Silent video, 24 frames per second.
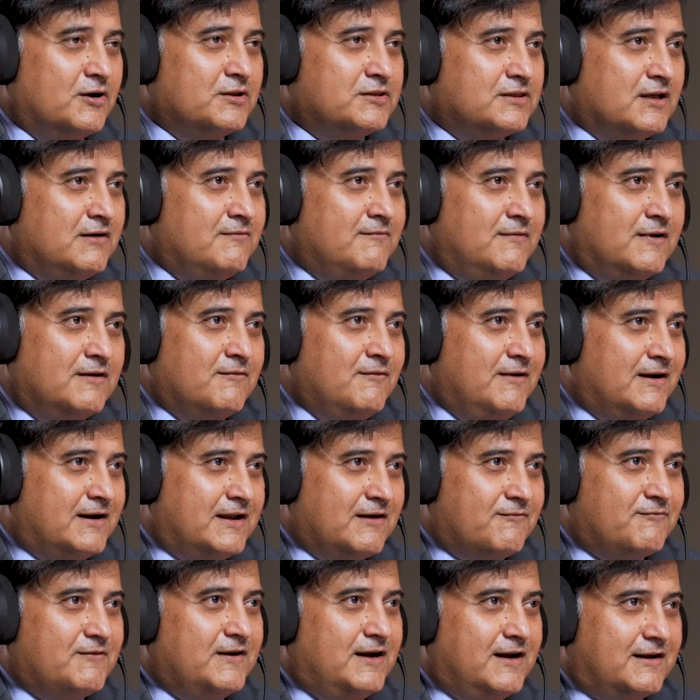Or someone will
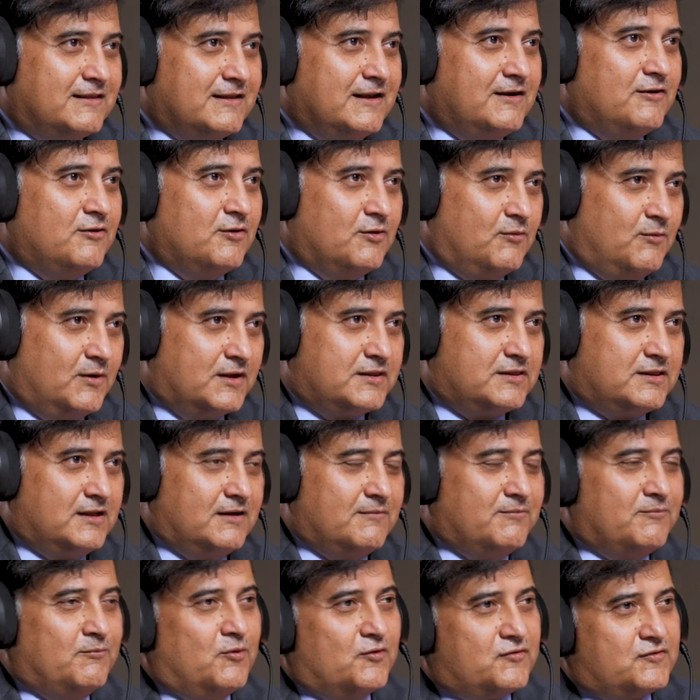definitely send you a
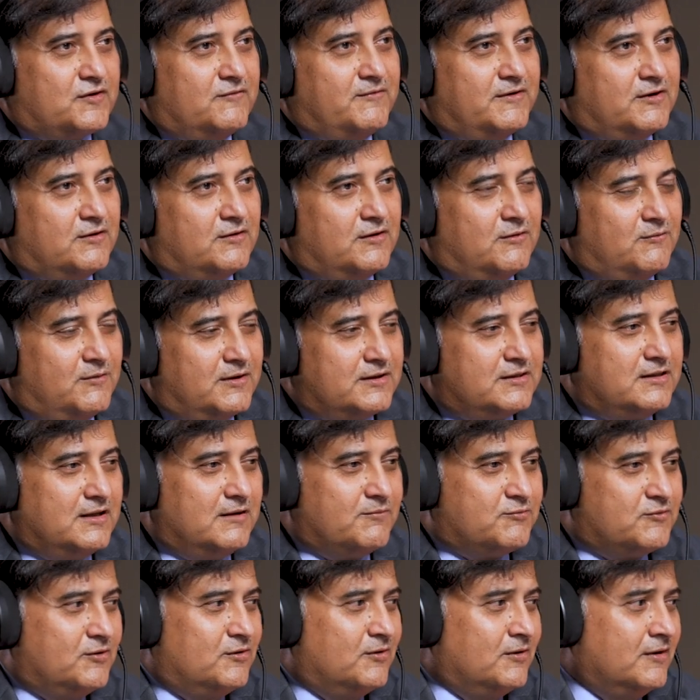WhatsApp, most of it on a
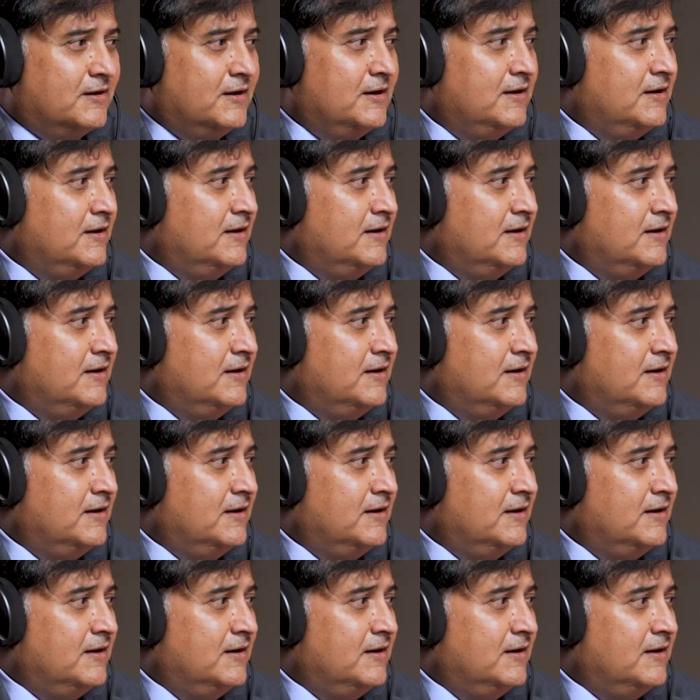WhatsApp. So,